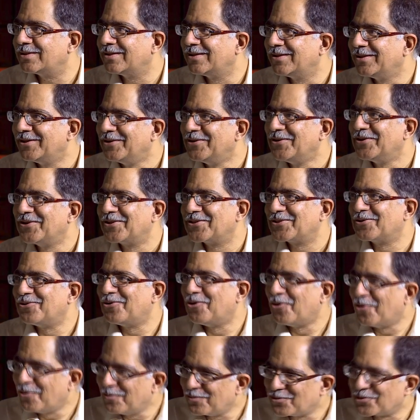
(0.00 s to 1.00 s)
Homebrew. The
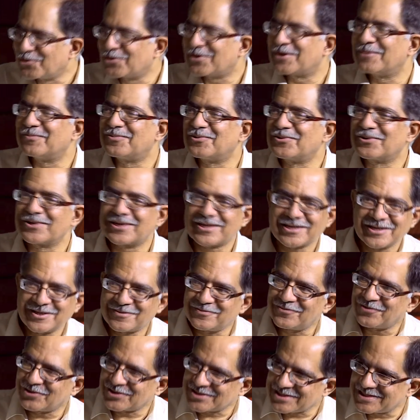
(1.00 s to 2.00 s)
Homebrew Computer
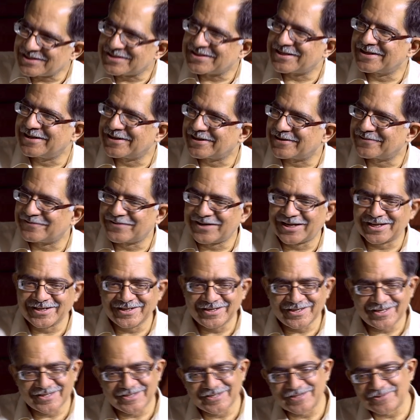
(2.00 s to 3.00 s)
Club was in Silicon
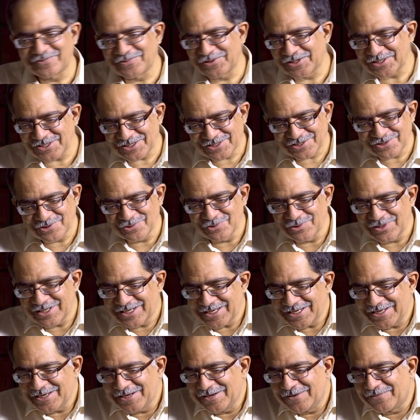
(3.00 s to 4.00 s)
Valley and it was to
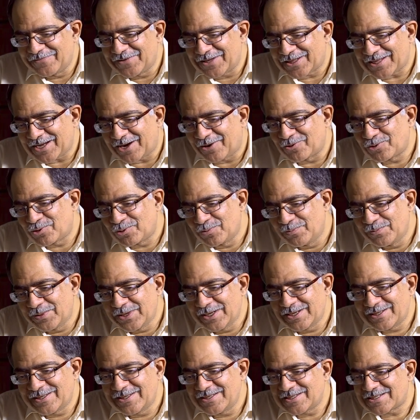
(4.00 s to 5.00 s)
deal with how to
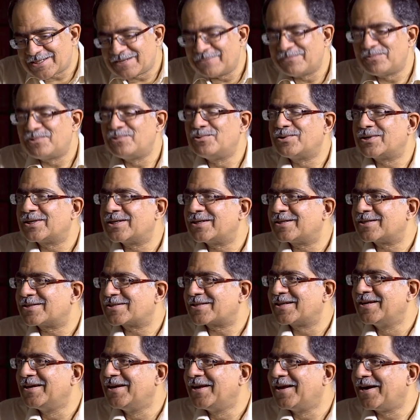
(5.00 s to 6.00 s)
build these
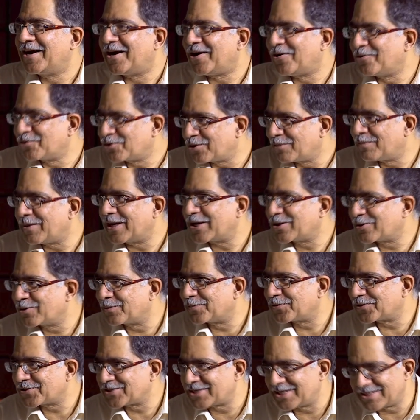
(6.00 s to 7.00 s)
computers out of
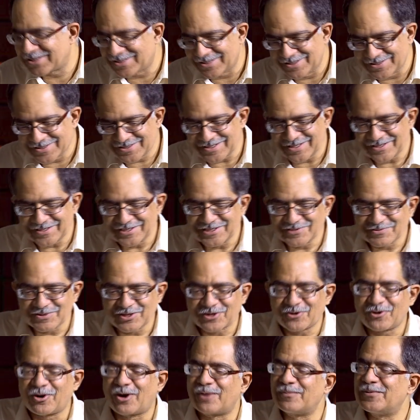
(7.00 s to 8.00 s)
microprocessors and these
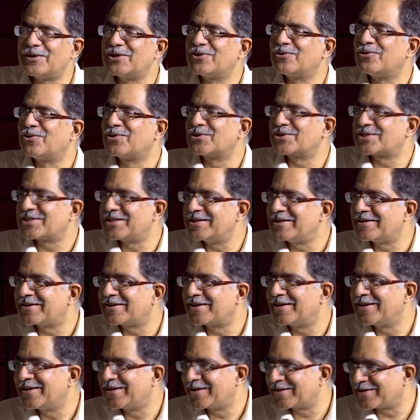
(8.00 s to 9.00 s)
were Commodore,
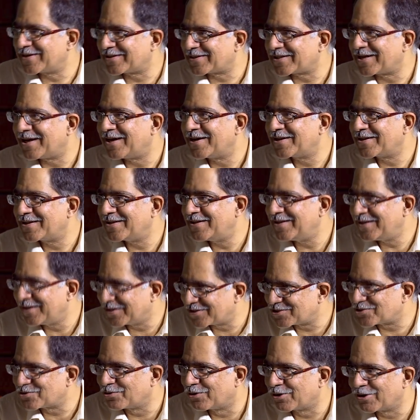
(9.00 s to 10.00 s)
Sinclair, Atari
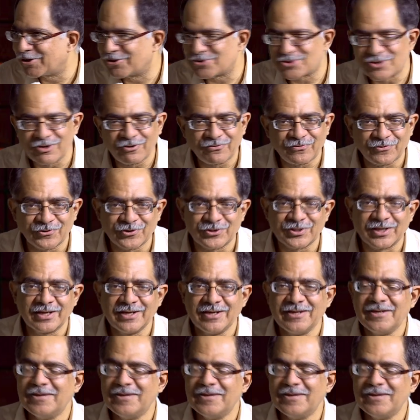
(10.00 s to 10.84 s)
and so on and so forth.